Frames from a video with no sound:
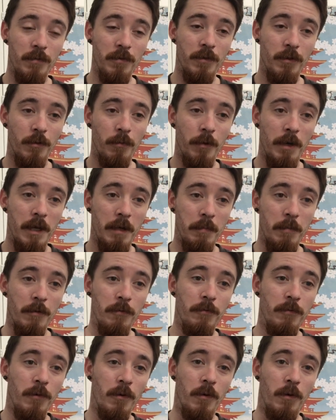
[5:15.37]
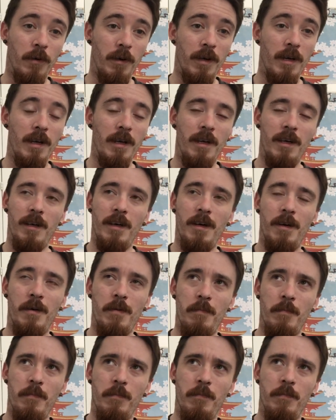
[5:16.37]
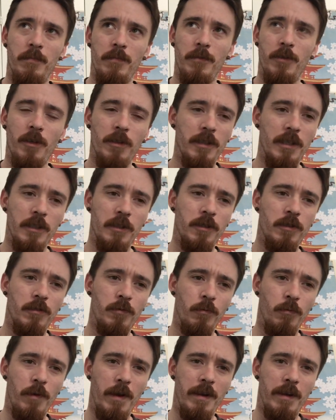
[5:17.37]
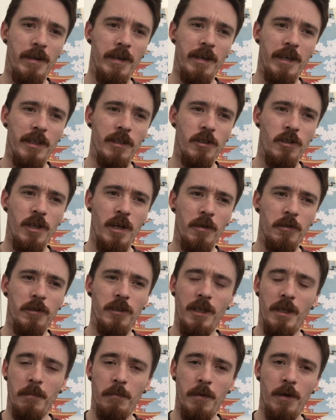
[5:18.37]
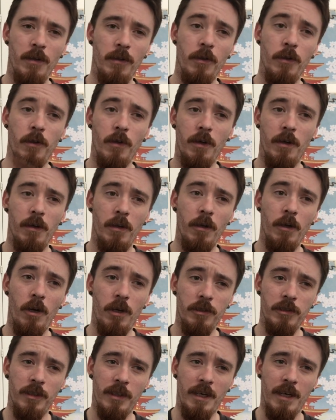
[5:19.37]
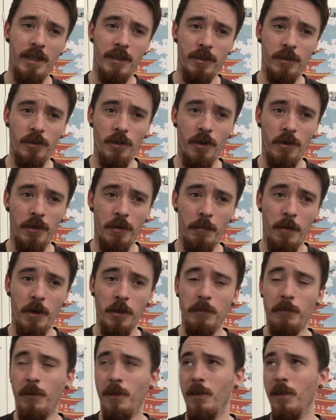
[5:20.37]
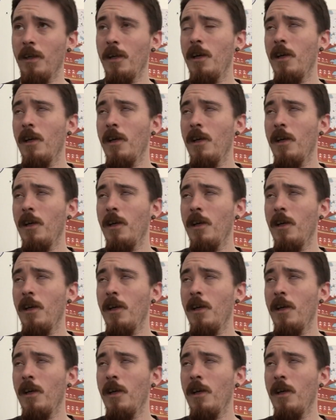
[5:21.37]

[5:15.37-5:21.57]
the week before, not this win against Chelsea, but the loss against Tottenham Hotspur,